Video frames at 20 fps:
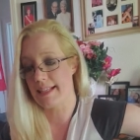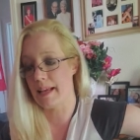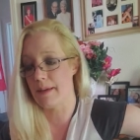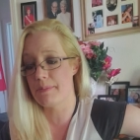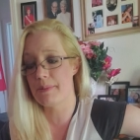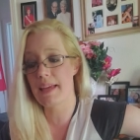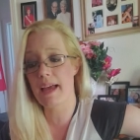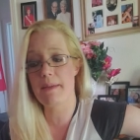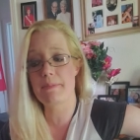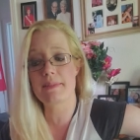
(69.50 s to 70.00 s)

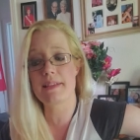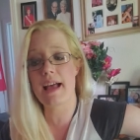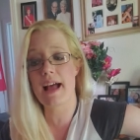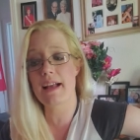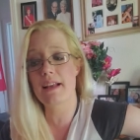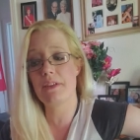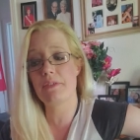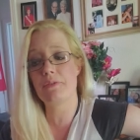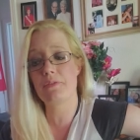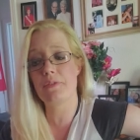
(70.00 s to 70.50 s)
Sometimes
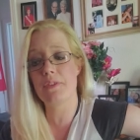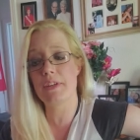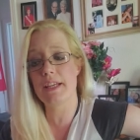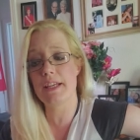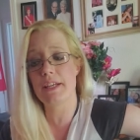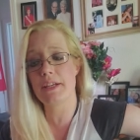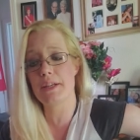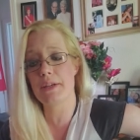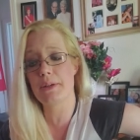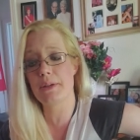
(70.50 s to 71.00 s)
I can
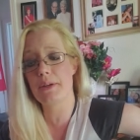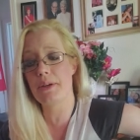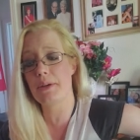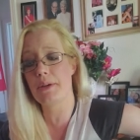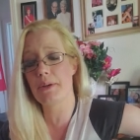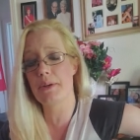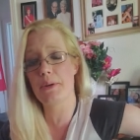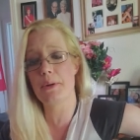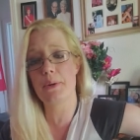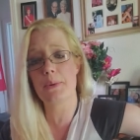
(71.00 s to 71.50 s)
feel
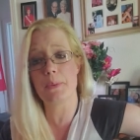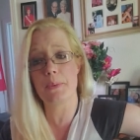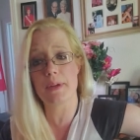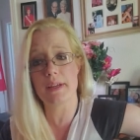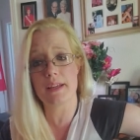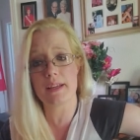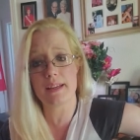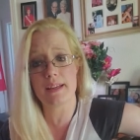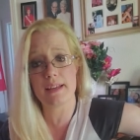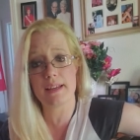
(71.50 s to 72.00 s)
you
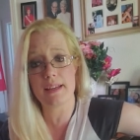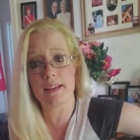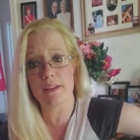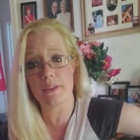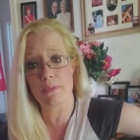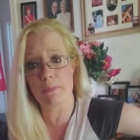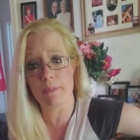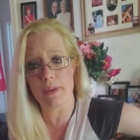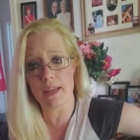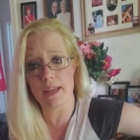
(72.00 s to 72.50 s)

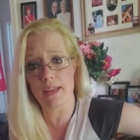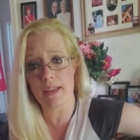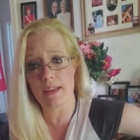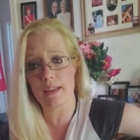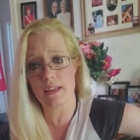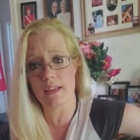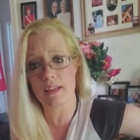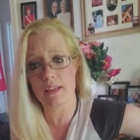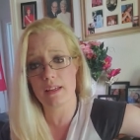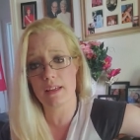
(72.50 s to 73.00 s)
with
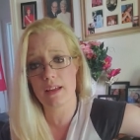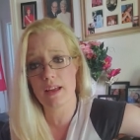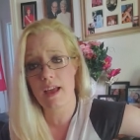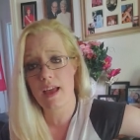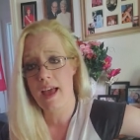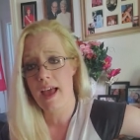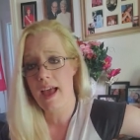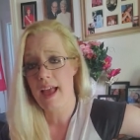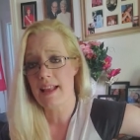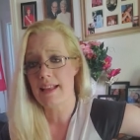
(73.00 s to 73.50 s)
me.
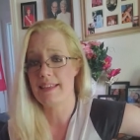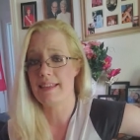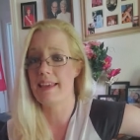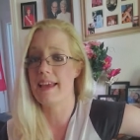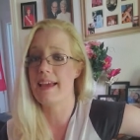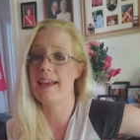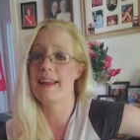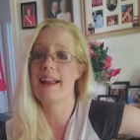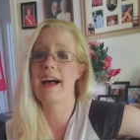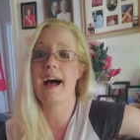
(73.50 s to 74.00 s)

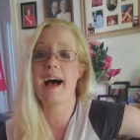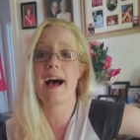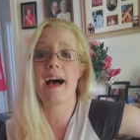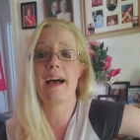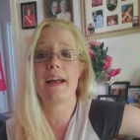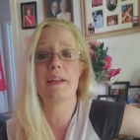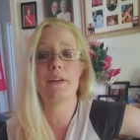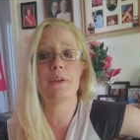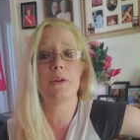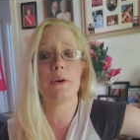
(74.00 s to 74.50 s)
Yet
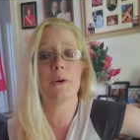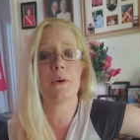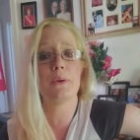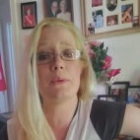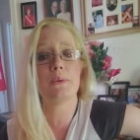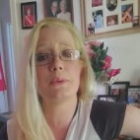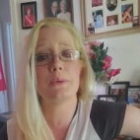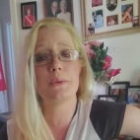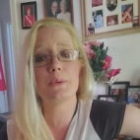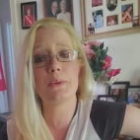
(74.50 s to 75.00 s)
I
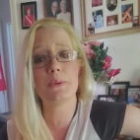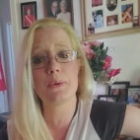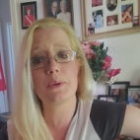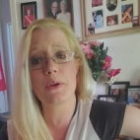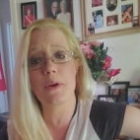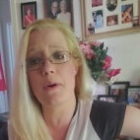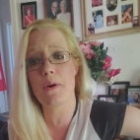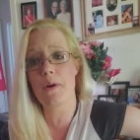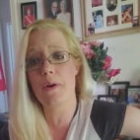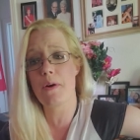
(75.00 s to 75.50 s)
know
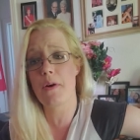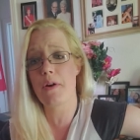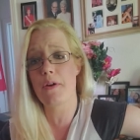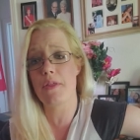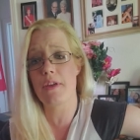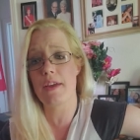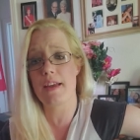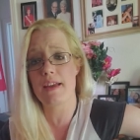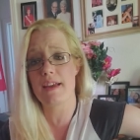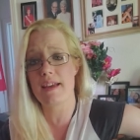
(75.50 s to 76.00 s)
you're
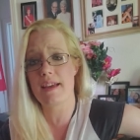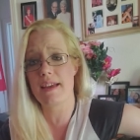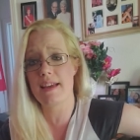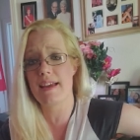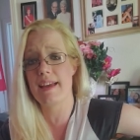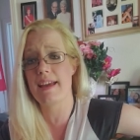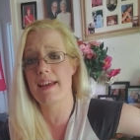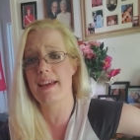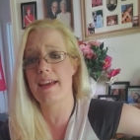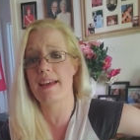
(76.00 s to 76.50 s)

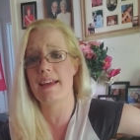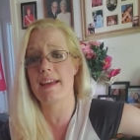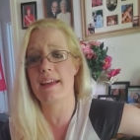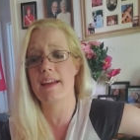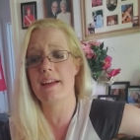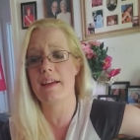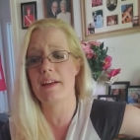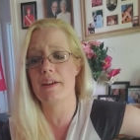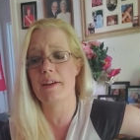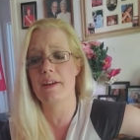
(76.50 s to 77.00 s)

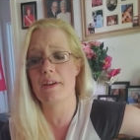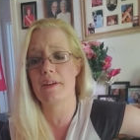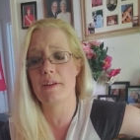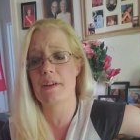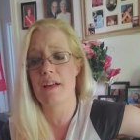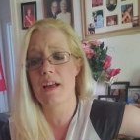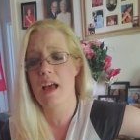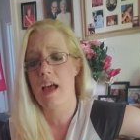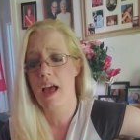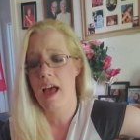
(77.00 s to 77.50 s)
there.
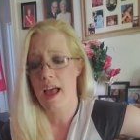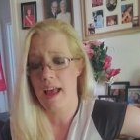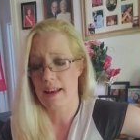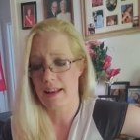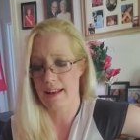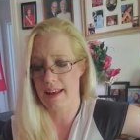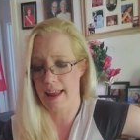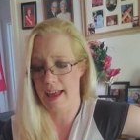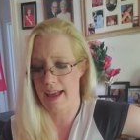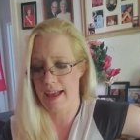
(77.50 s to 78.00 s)

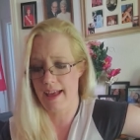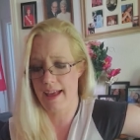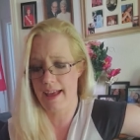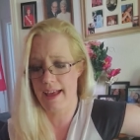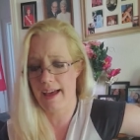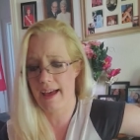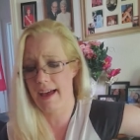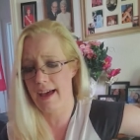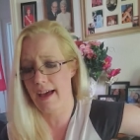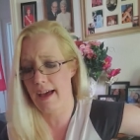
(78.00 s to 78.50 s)

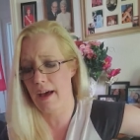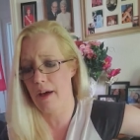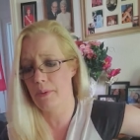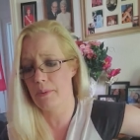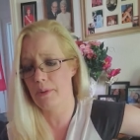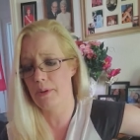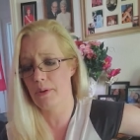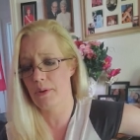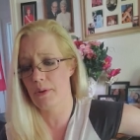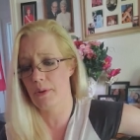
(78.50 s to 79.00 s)

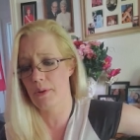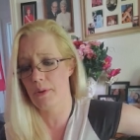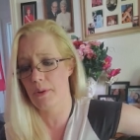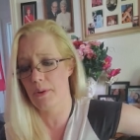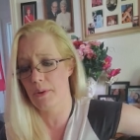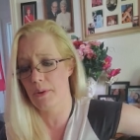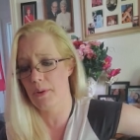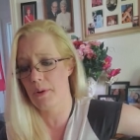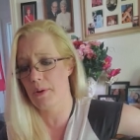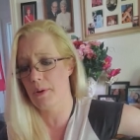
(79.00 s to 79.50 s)
Now
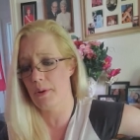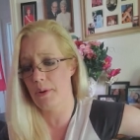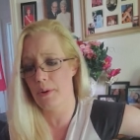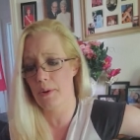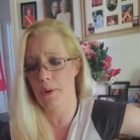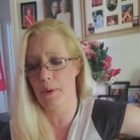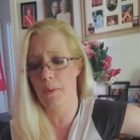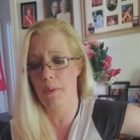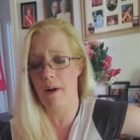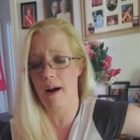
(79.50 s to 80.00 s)

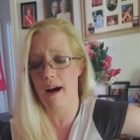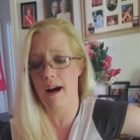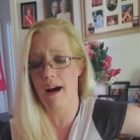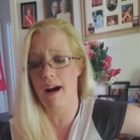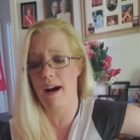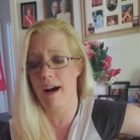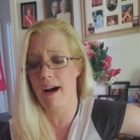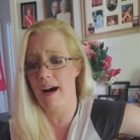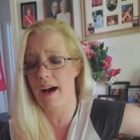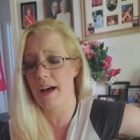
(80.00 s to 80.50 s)
you're
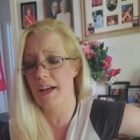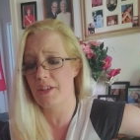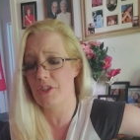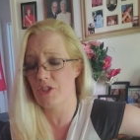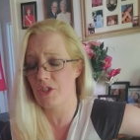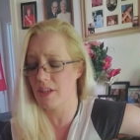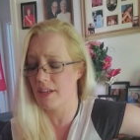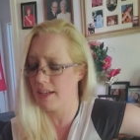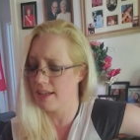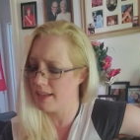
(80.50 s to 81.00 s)

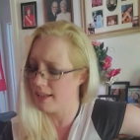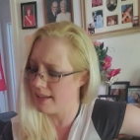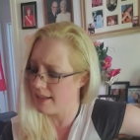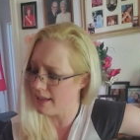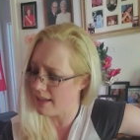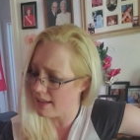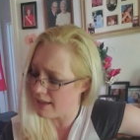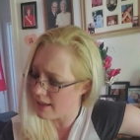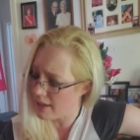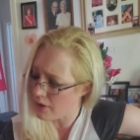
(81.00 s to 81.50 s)

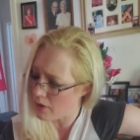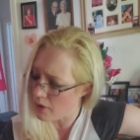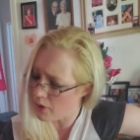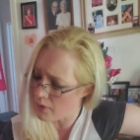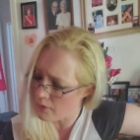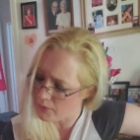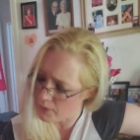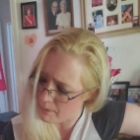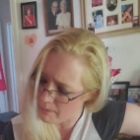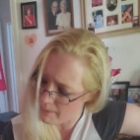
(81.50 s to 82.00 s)
watching
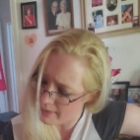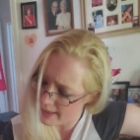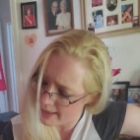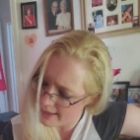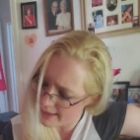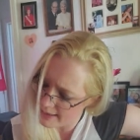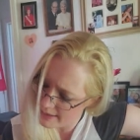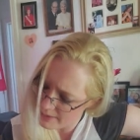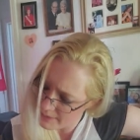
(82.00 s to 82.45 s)
over me.